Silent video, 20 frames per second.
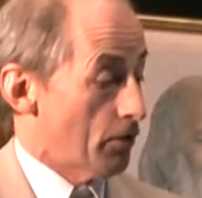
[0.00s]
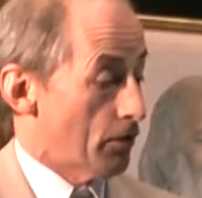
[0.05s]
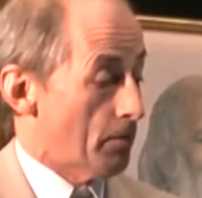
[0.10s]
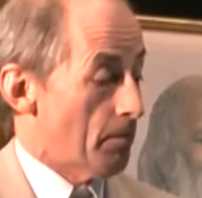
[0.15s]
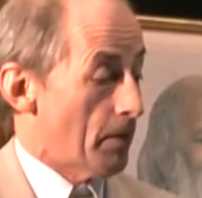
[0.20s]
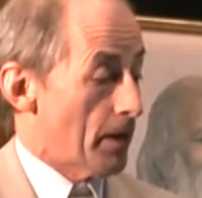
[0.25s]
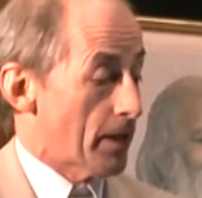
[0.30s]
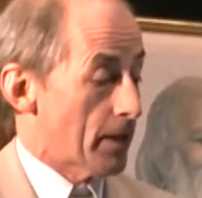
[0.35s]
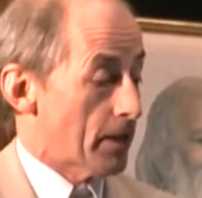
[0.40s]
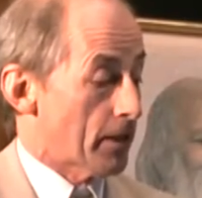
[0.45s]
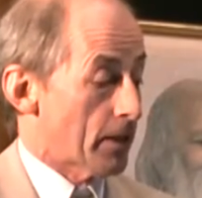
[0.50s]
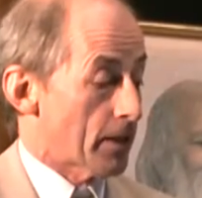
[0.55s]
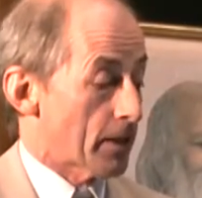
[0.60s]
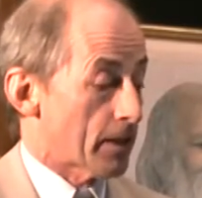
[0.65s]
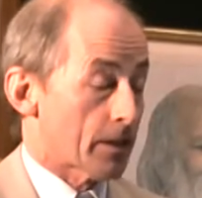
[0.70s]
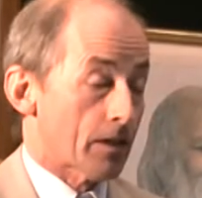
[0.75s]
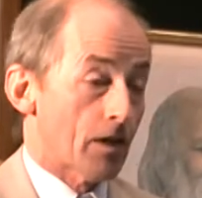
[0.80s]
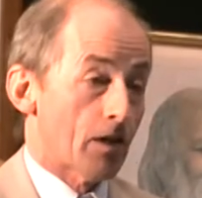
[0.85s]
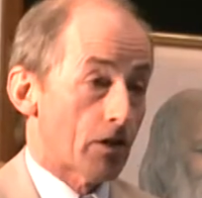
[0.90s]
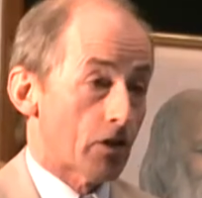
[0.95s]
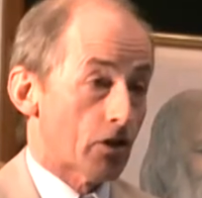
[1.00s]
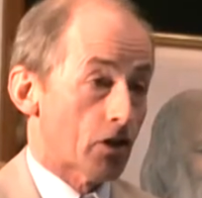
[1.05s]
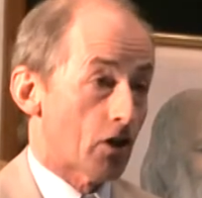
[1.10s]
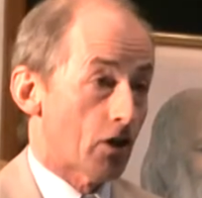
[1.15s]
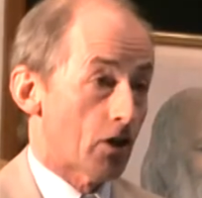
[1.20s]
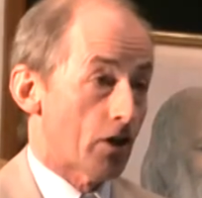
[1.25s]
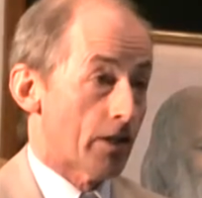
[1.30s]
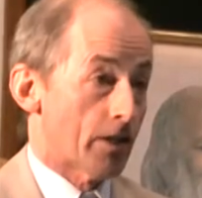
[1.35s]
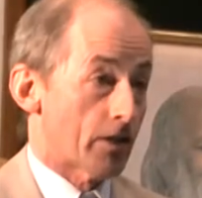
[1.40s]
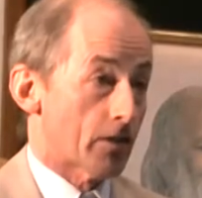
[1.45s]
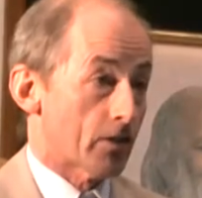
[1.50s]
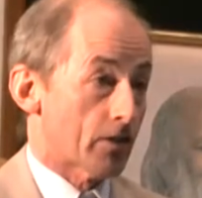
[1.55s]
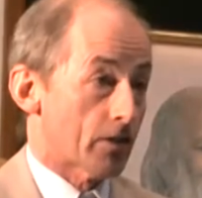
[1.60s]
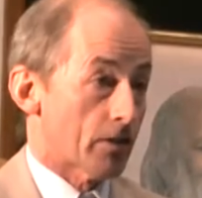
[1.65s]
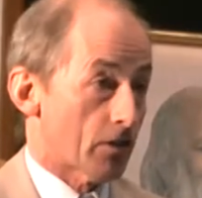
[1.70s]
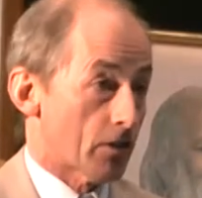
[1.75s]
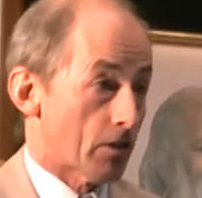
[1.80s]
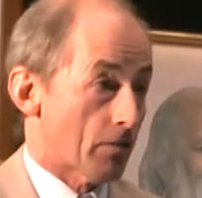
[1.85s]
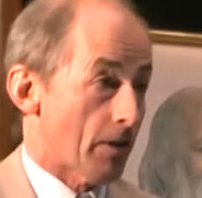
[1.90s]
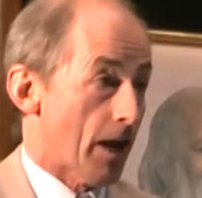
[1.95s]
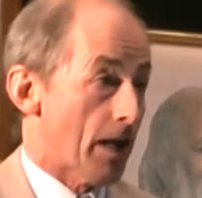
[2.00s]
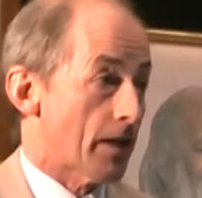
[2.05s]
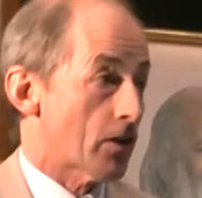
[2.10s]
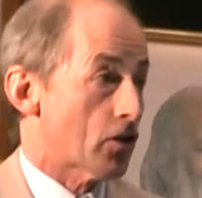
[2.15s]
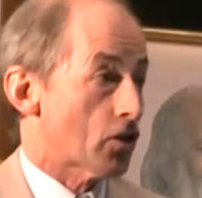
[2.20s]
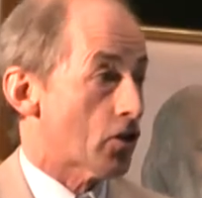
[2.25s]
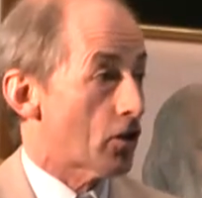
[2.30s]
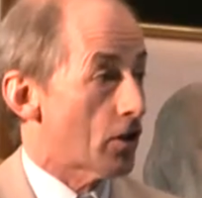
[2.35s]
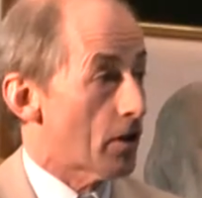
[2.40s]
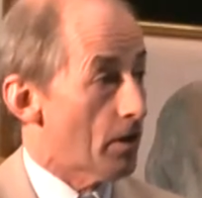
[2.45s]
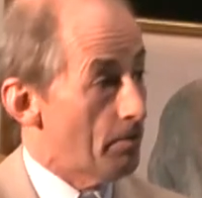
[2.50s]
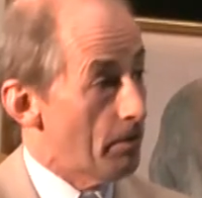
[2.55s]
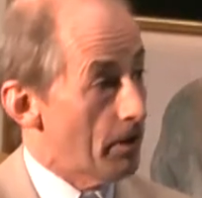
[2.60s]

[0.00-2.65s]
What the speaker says: of spices called churnas. There's a vata churna,